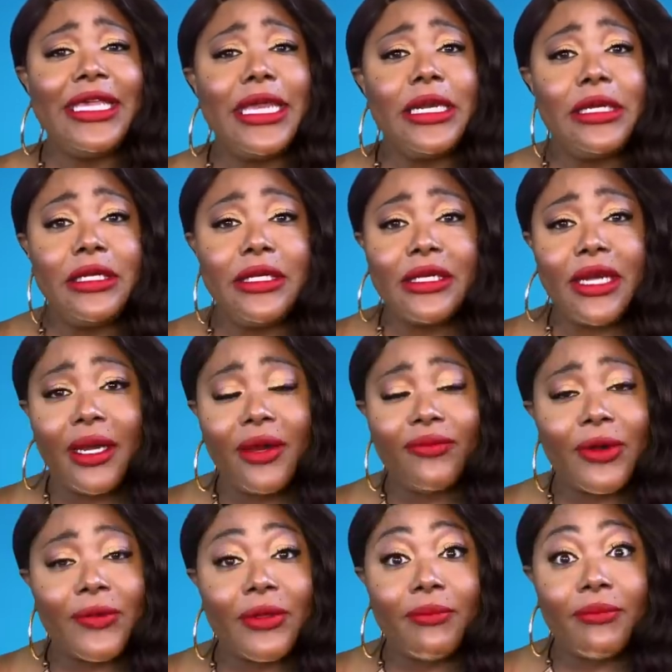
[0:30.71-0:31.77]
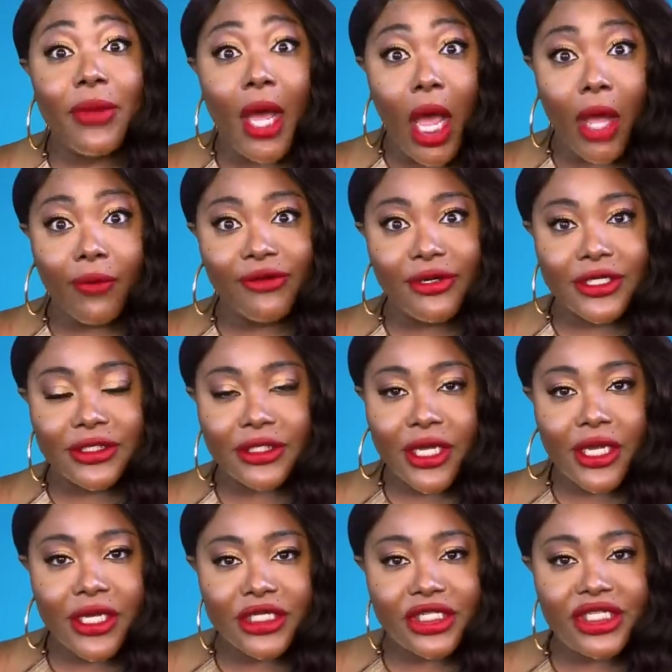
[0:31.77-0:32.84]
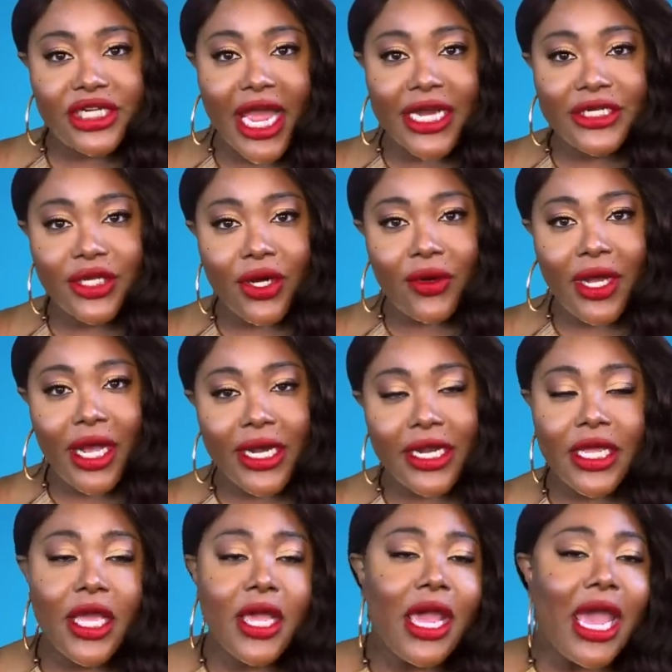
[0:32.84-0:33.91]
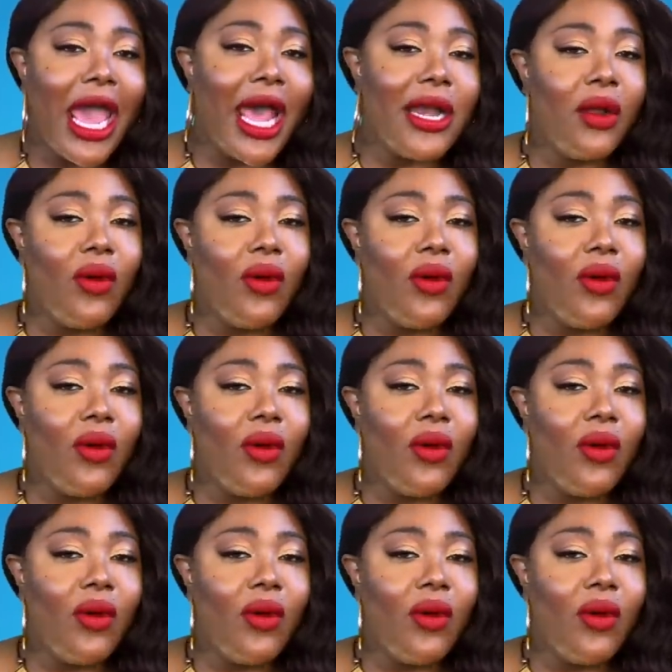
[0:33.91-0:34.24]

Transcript: in color from the marvelous chateau, honey. And